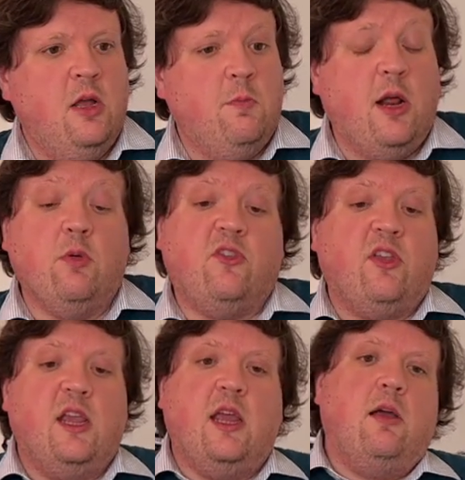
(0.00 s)
But I would
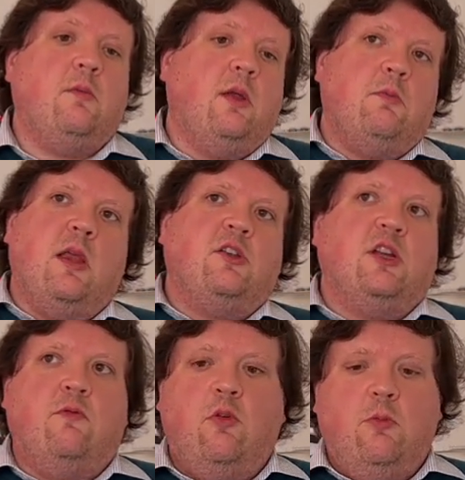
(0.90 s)
say, yeah, in
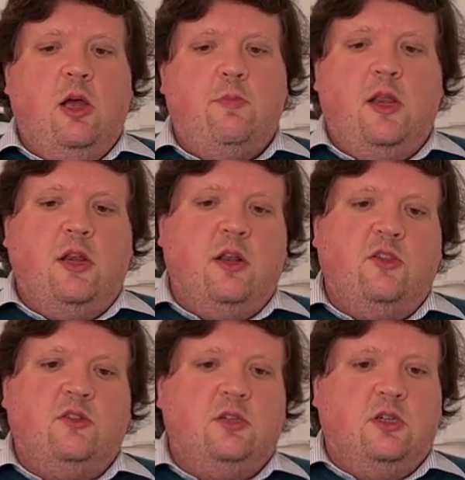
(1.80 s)
general, my opinion
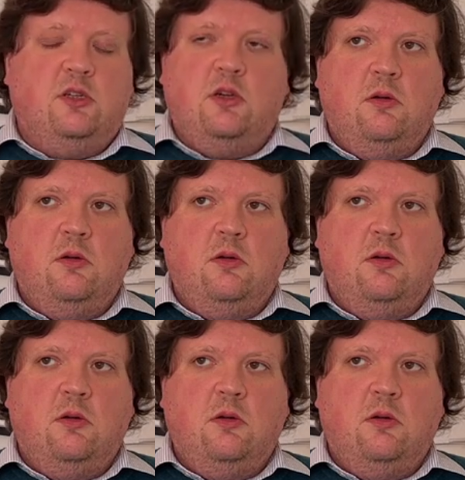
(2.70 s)
has just,